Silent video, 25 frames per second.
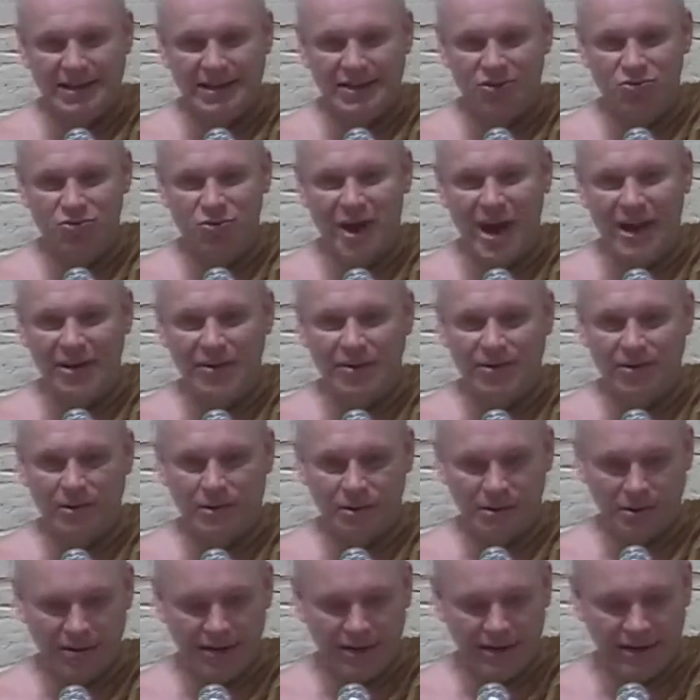
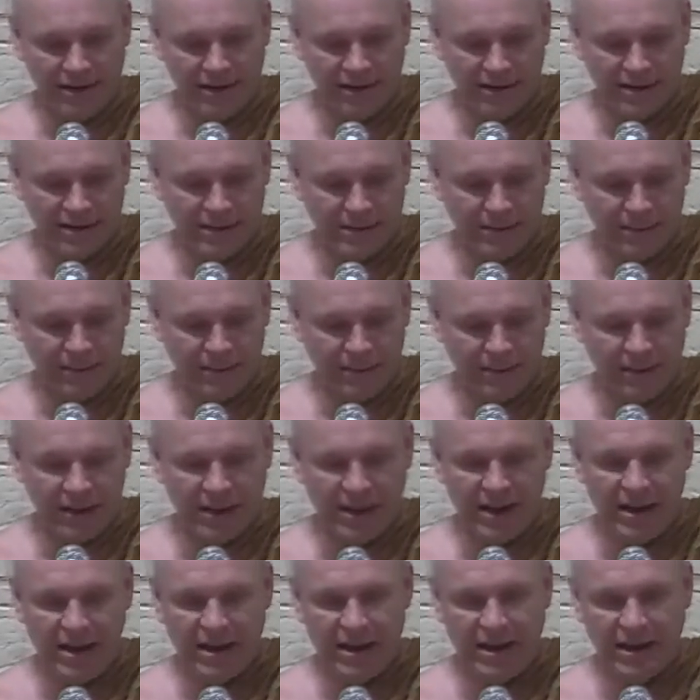granular. It is
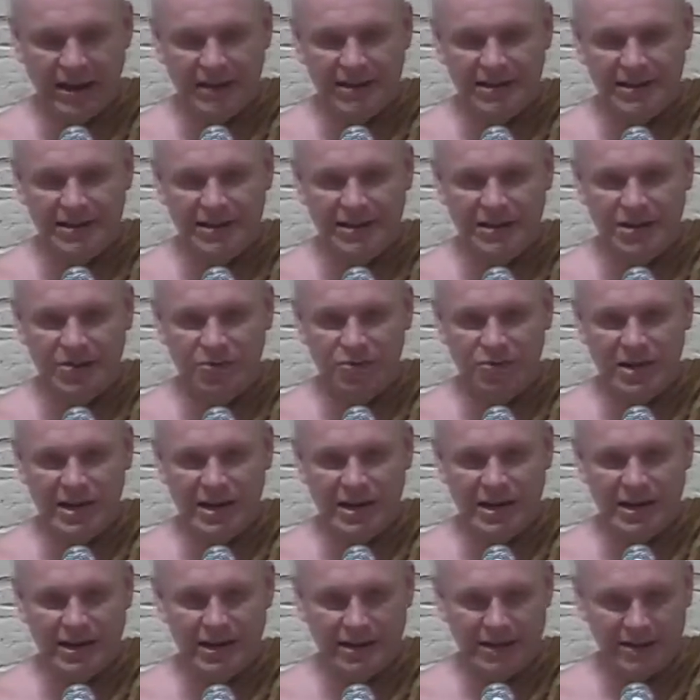
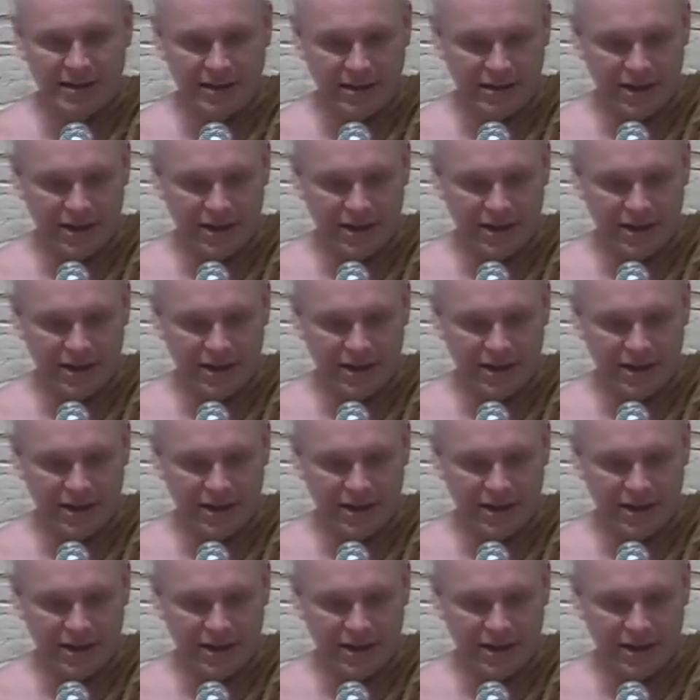discrete.